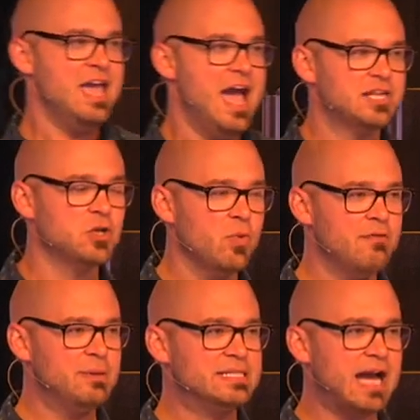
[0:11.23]
And so
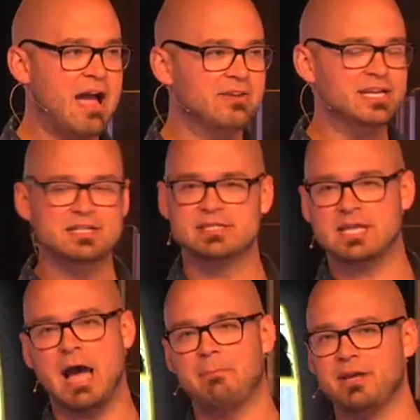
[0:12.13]
we've been diving into this
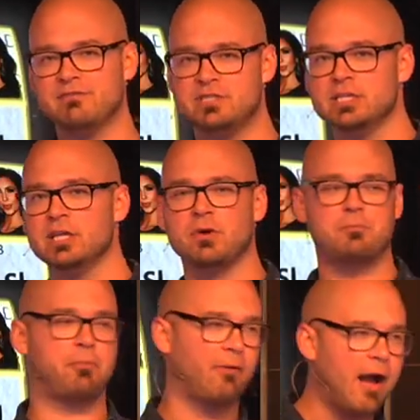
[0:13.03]
topic of dealing
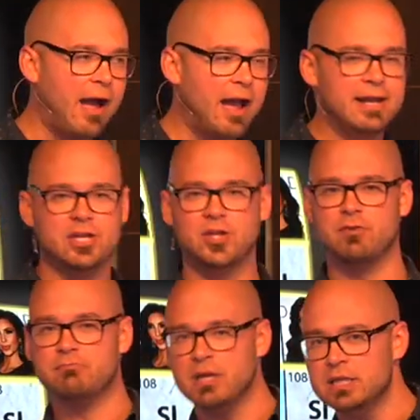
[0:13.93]
with pride and
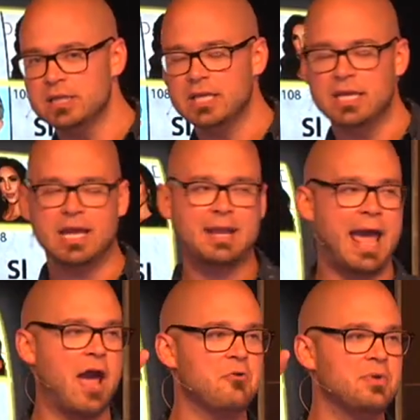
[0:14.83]
humility and
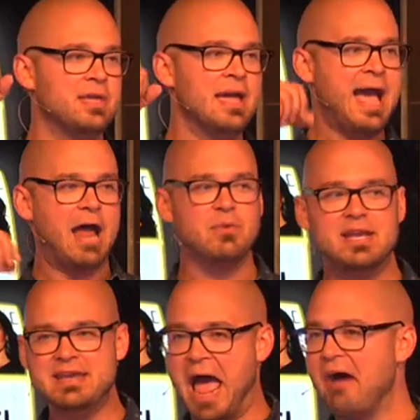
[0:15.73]
how do we
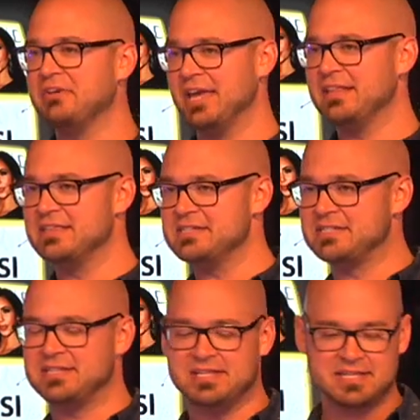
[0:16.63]
navigate
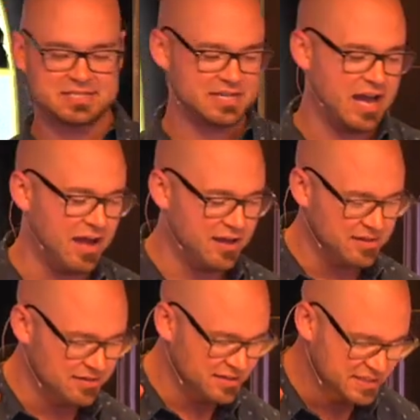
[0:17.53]
this
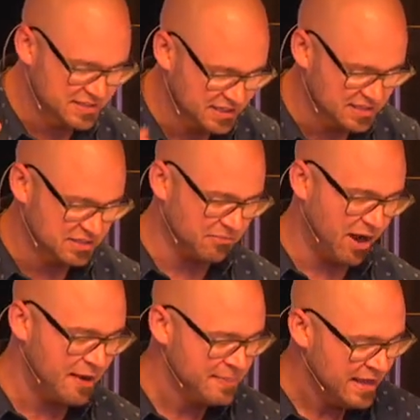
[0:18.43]
system,
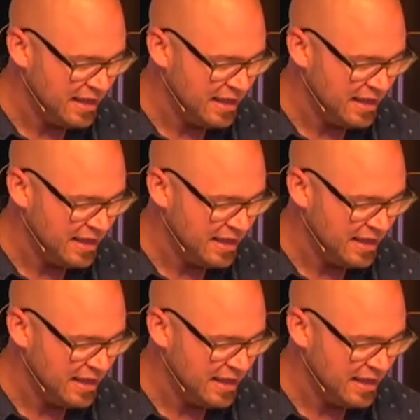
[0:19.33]
right?